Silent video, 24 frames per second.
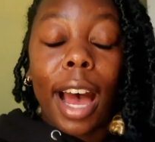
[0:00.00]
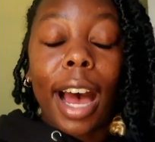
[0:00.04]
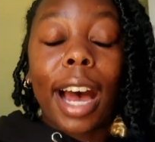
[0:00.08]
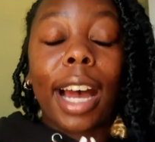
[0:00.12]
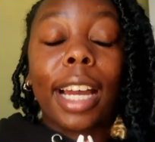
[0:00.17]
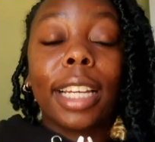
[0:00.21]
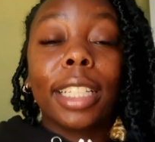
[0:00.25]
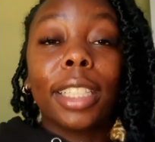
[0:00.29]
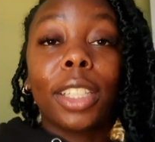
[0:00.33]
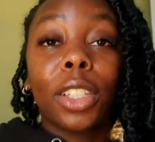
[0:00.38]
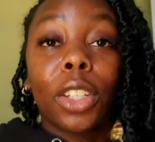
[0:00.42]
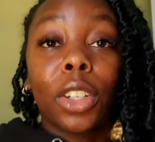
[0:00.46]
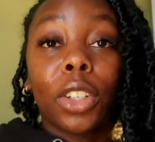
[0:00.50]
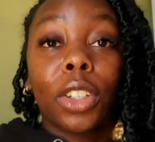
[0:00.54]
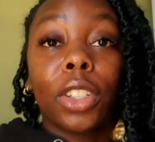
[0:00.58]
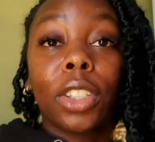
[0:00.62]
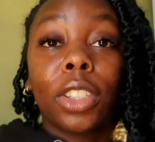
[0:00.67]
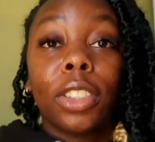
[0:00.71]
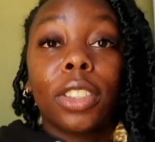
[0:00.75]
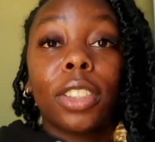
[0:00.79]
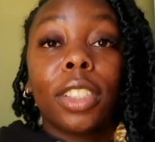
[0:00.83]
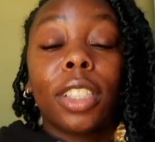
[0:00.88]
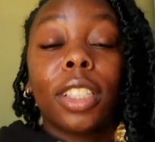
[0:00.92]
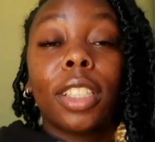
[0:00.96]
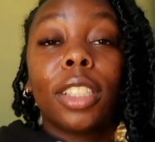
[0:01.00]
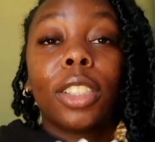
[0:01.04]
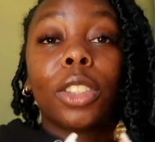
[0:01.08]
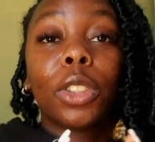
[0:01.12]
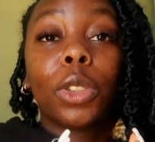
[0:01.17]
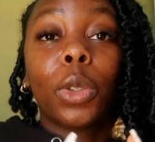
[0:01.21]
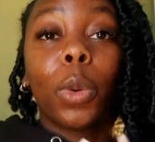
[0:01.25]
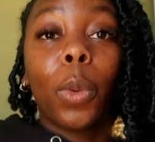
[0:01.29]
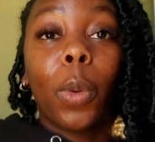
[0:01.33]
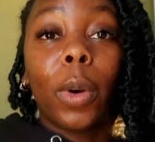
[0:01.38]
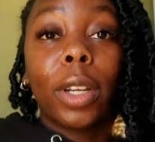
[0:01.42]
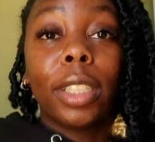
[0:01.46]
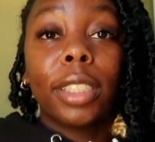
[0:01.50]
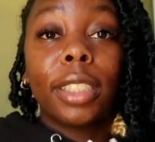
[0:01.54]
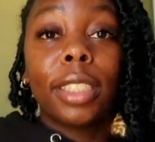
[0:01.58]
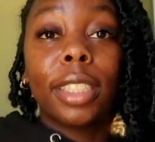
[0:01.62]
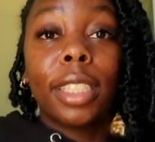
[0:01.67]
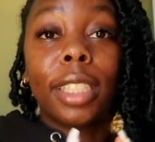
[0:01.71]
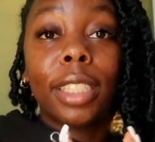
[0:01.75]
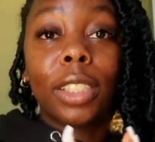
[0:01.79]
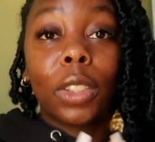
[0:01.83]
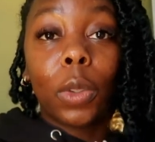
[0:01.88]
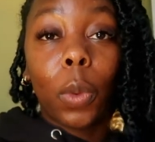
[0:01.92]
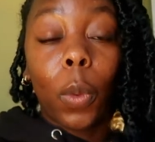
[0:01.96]
I learned
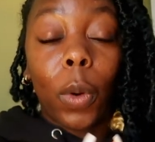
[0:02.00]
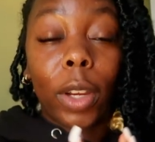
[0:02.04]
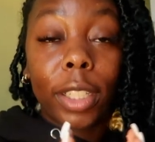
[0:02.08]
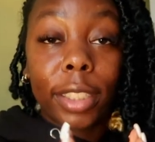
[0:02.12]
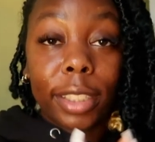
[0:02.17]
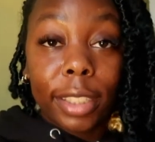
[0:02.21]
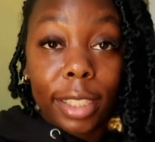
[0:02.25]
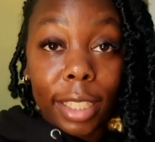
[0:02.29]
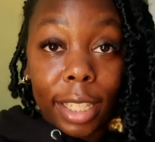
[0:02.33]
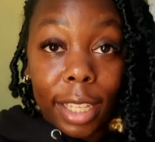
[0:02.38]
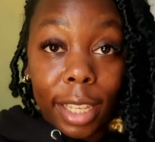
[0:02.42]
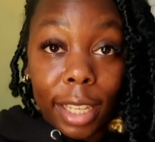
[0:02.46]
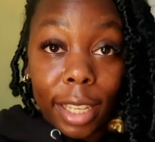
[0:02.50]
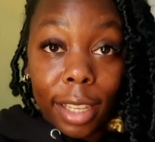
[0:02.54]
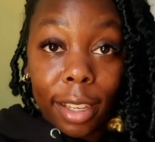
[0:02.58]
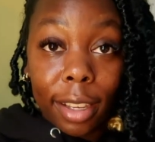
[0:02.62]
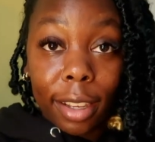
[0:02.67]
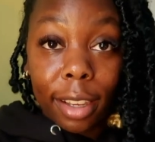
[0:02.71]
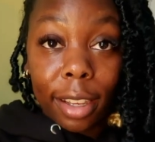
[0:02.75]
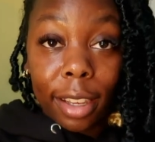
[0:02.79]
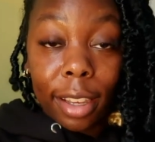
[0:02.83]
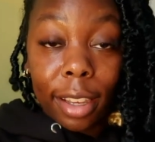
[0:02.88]
2020